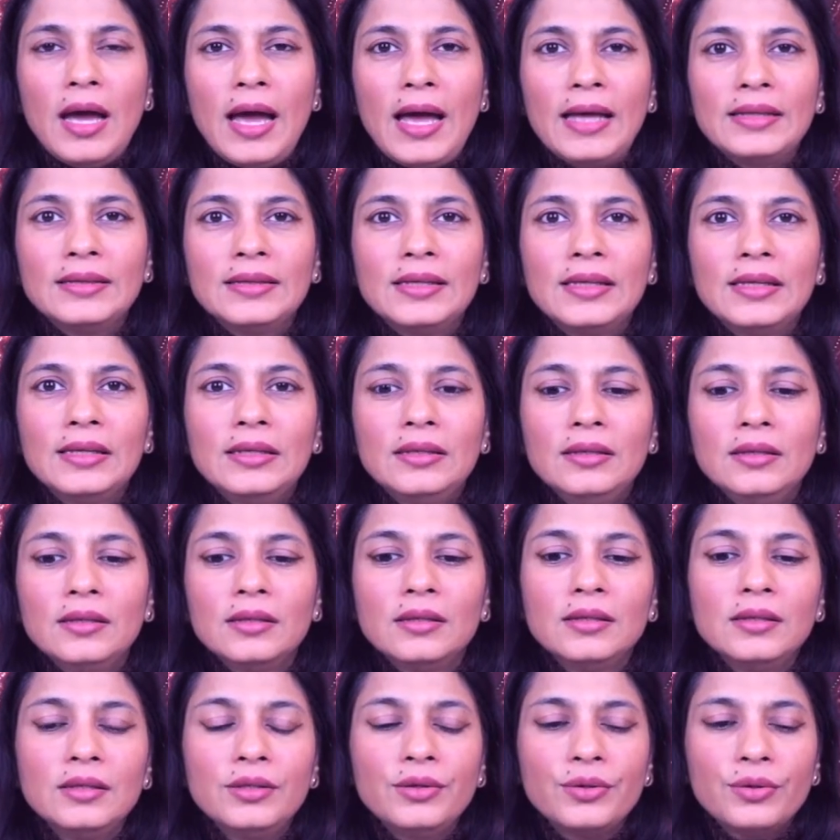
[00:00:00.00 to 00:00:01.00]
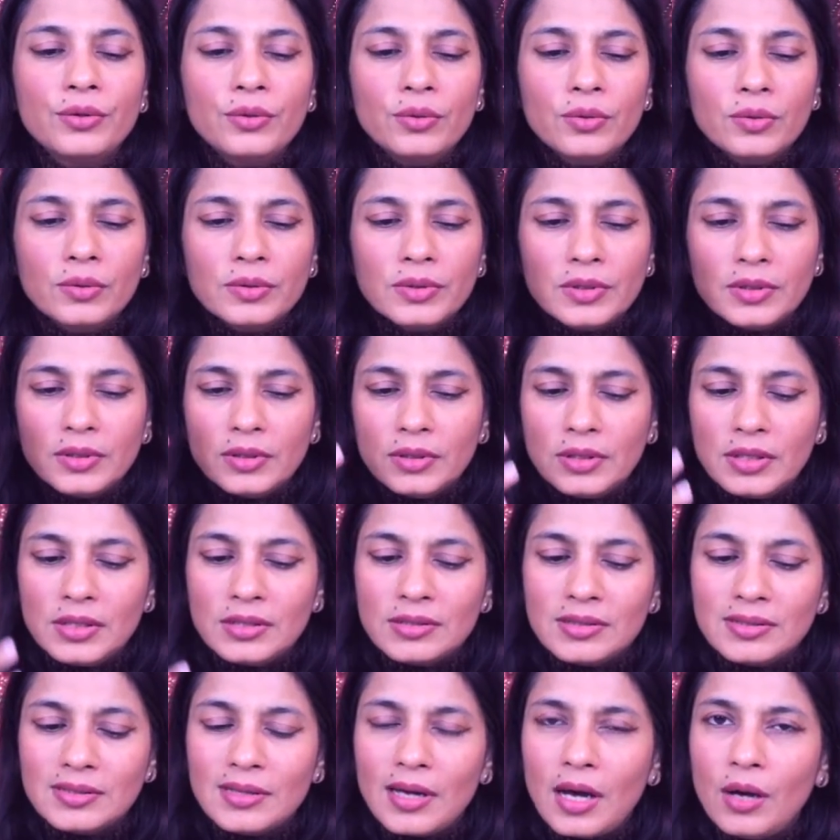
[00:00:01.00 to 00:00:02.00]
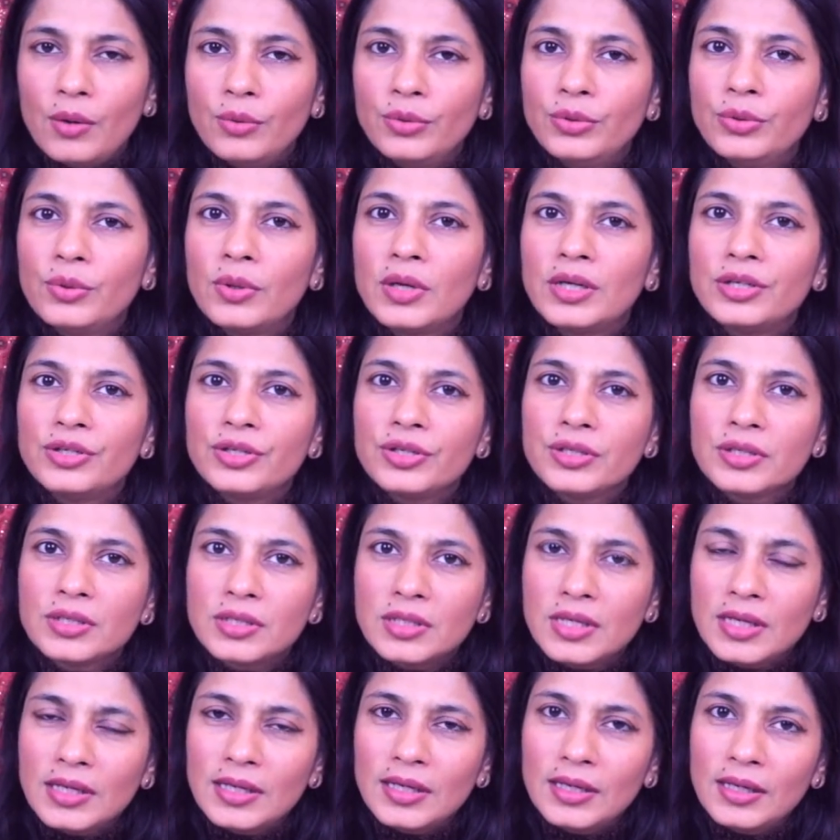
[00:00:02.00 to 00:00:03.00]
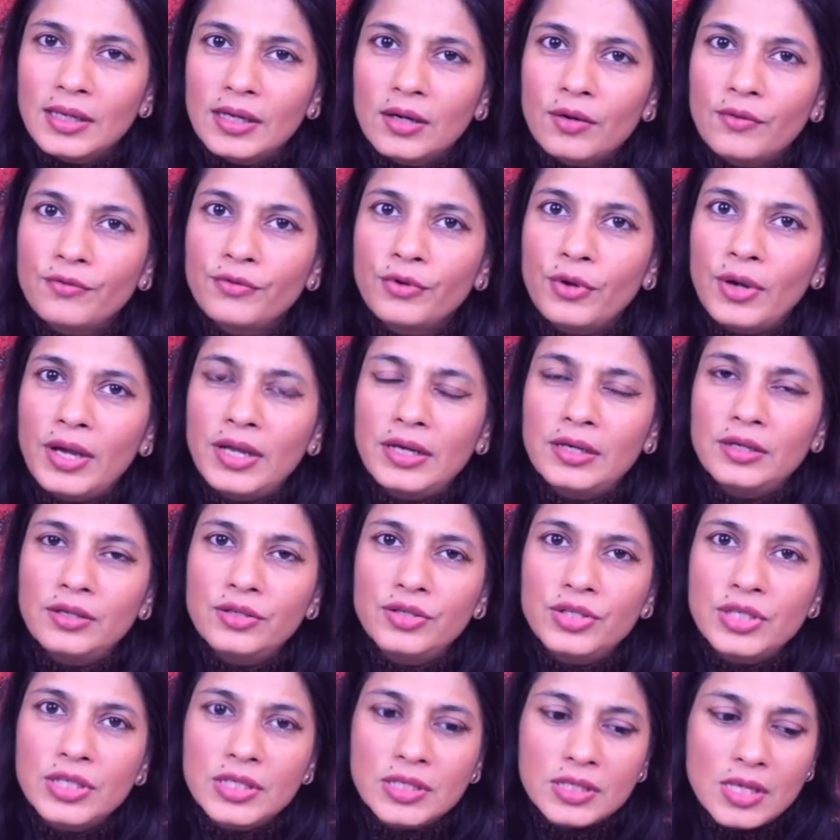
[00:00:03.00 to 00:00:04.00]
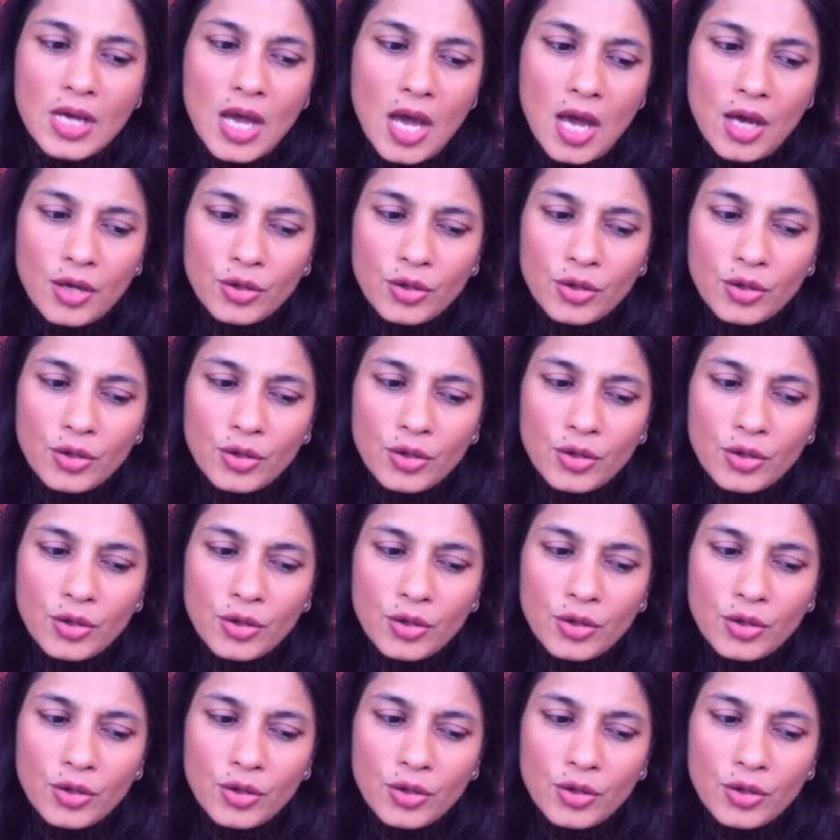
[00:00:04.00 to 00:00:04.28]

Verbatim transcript: and then you know this is how you are just taking care of your energies